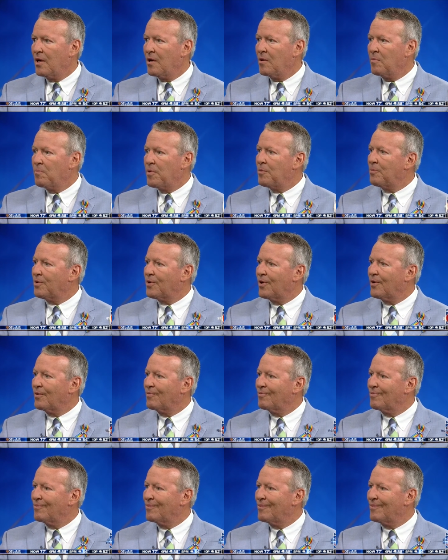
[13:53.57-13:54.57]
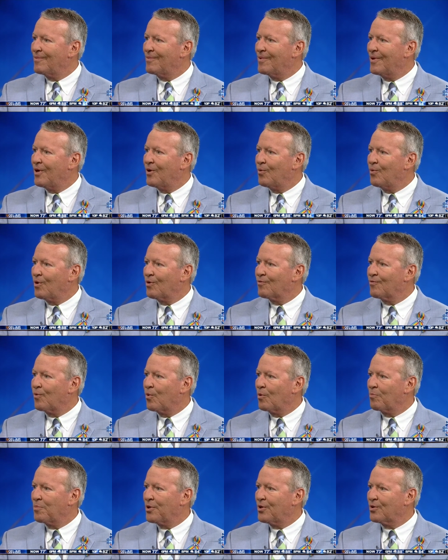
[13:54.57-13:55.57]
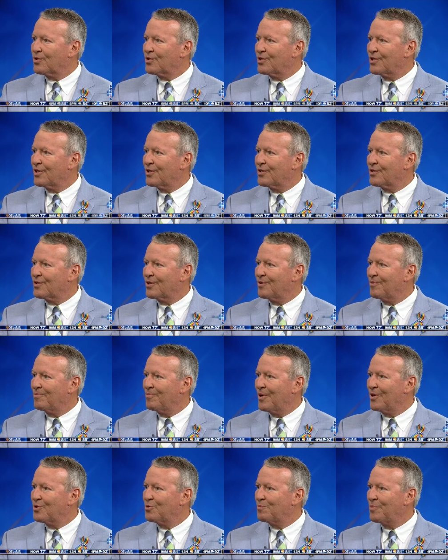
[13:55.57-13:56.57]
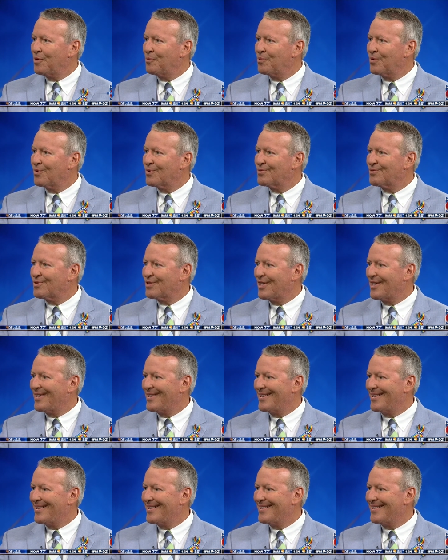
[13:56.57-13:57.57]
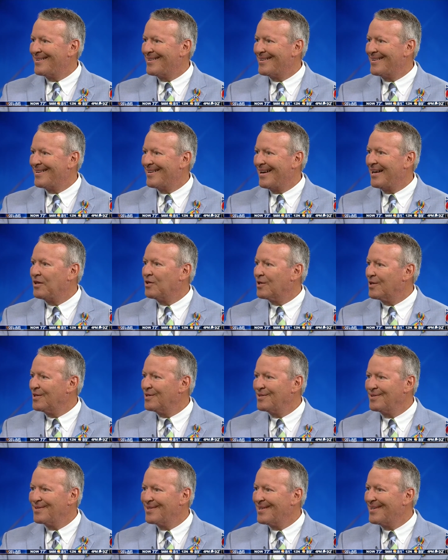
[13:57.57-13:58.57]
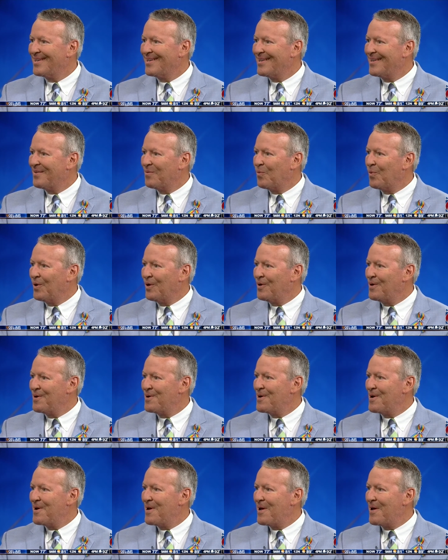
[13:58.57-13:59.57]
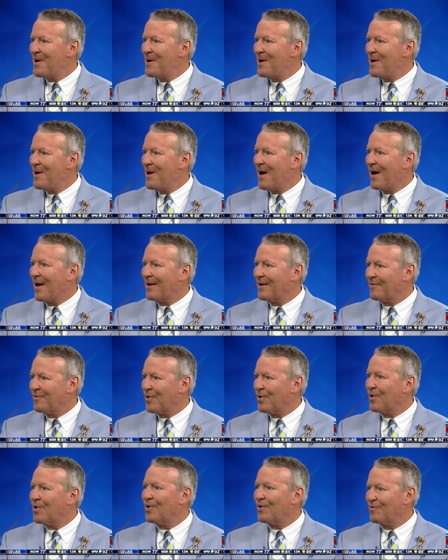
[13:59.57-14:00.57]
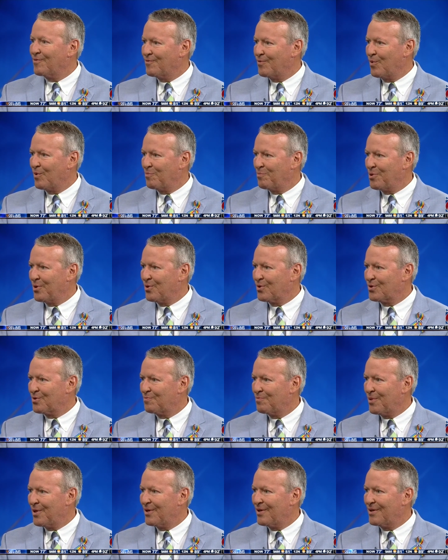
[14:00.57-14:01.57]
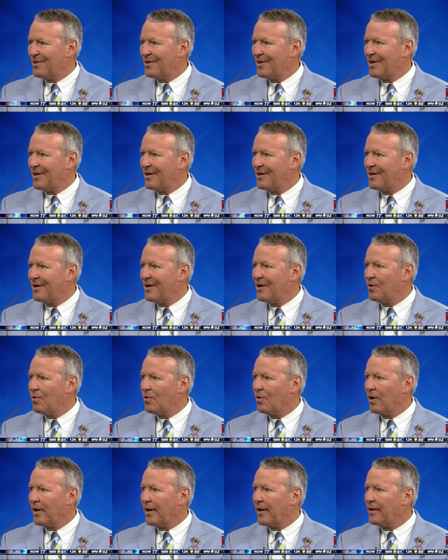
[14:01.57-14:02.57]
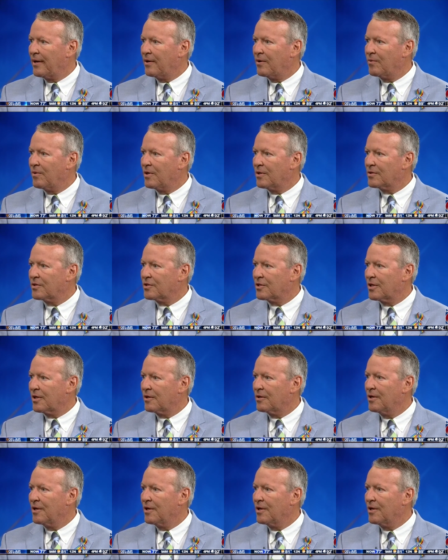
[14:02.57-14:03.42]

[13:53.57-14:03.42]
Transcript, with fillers: people don't know where Fort Pierce is. And right. most people say in England would not have heard of Fort Pierce, but they know Orlando and it's a